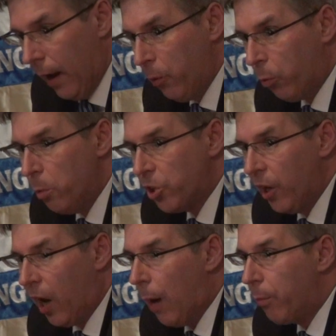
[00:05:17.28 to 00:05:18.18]
And what was
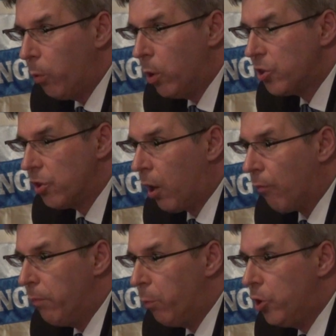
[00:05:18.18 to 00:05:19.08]
going to happen was the
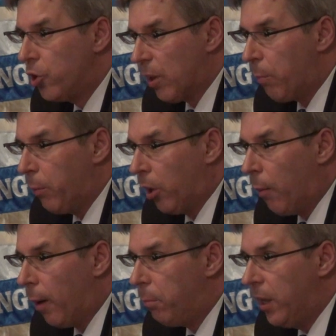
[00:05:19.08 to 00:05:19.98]
government would just simply
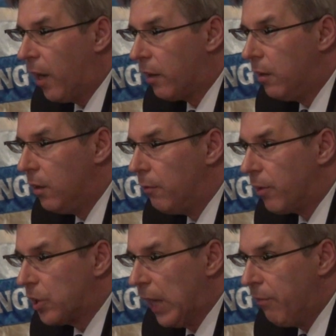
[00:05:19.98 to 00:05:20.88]
become a payer
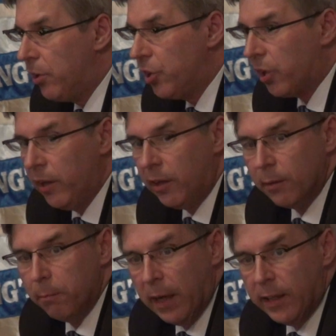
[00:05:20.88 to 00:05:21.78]
for services like
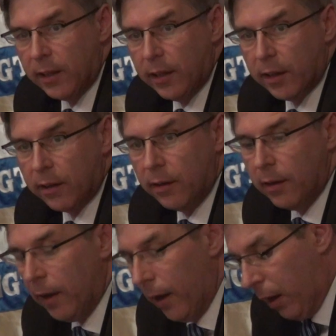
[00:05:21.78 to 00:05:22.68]
Medicare
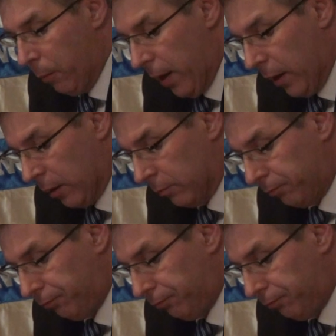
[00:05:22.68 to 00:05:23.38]
in America.